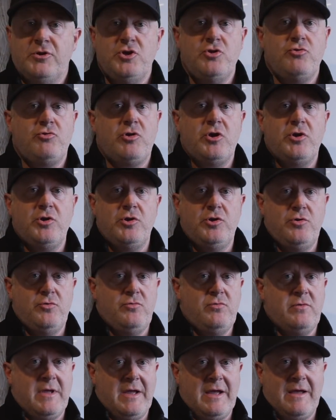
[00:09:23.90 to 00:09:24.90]
You can
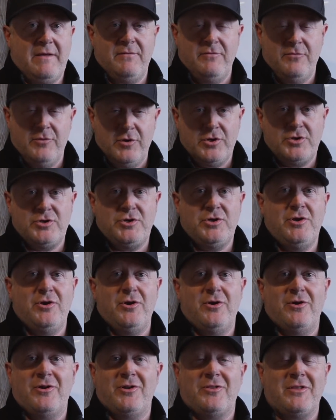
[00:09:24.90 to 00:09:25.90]
do that this
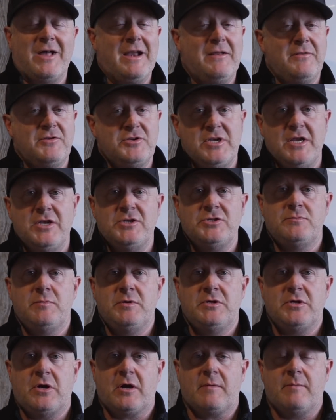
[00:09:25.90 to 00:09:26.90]
year. A lot of the changes
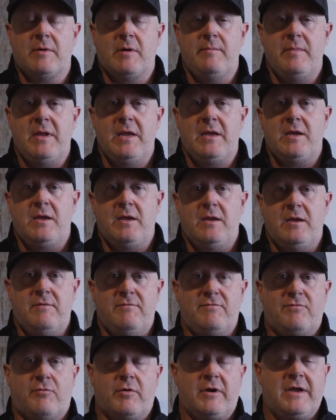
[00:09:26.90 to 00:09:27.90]
we talk about making
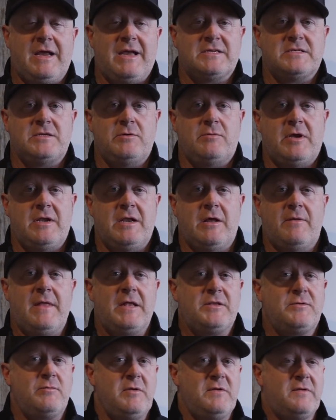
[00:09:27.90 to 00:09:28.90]
and forecasting right now, and
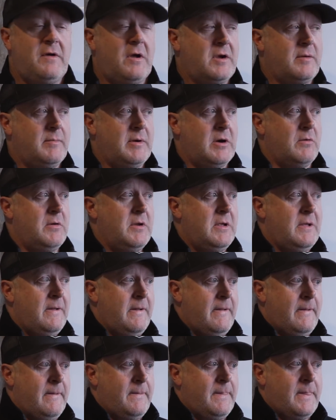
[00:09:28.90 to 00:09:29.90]
that's what we talk about
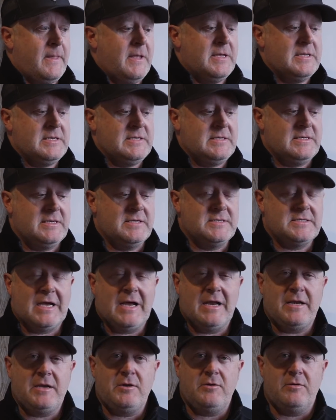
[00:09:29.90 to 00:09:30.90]

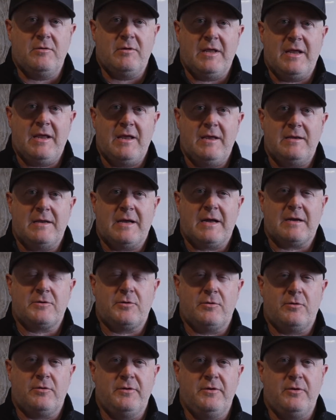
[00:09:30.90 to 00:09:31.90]
designing your land,
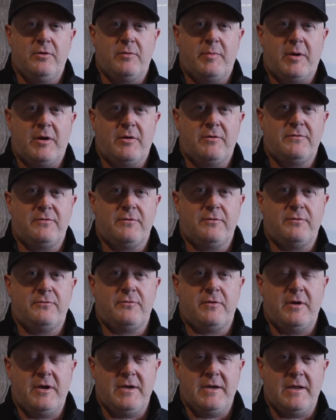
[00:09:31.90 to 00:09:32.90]
nocturnal deer
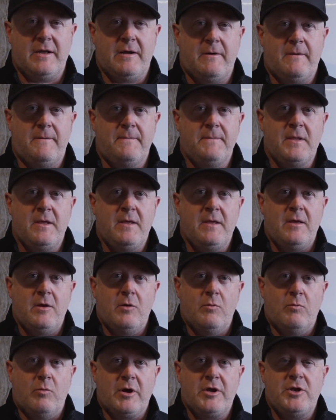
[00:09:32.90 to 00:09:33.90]
parcels right now
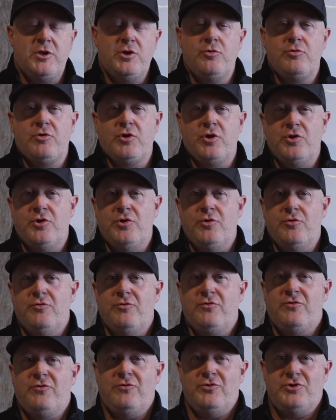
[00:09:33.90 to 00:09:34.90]
what can you can
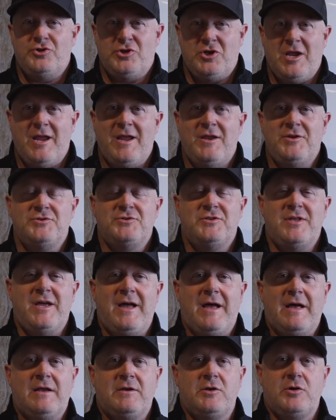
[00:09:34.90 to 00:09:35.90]
do to change
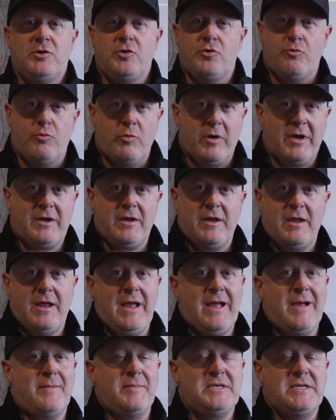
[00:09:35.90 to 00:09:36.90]
that quick
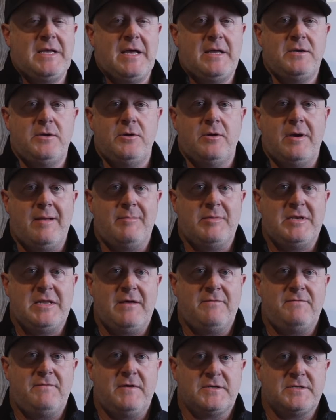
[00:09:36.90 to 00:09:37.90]
habitat, deer
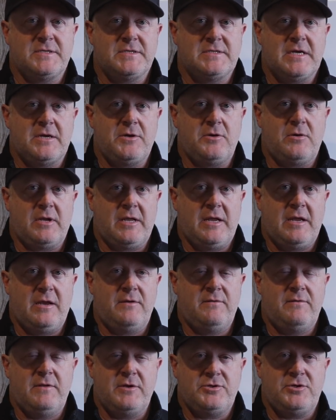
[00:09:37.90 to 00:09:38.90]
habitat fixes on your
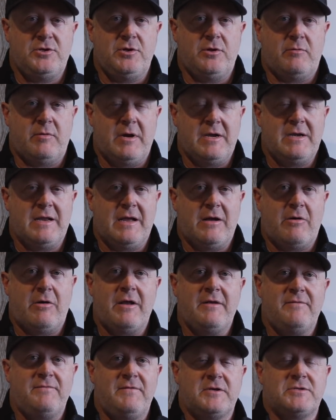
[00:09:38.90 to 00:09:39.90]
land this year right now,
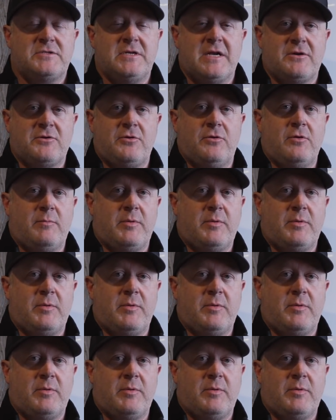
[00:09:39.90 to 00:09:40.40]
how to fix nocturnal